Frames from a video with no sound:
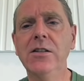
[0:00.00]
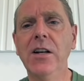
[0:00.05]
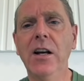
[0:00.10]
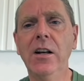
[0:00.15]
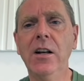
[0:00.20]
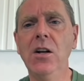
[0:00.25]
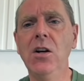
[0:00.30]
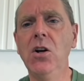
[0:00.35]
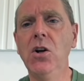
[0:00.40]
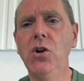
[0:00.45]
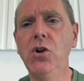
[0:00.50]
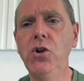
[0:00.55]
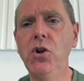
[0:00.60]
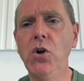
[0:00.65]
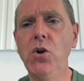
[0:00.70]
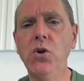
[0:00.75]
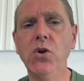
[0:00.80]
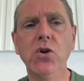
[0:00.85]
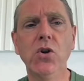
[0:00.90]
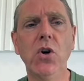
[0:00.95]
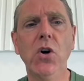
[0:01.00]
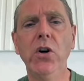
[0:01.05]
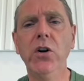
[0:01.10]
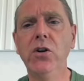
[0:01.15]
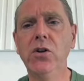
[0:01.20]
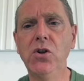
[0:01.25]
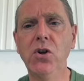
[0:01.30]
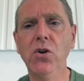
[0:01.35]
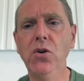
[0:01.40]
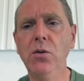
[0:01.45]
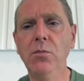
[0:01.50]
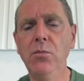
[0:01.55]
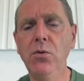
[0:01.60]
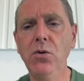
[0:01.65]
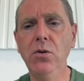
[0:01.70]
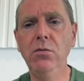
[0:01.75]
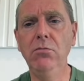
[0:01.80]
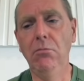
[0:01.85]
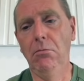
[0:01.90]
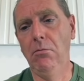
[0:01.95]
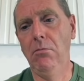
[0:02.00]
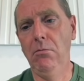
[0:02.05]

that Dogecoin to the moon?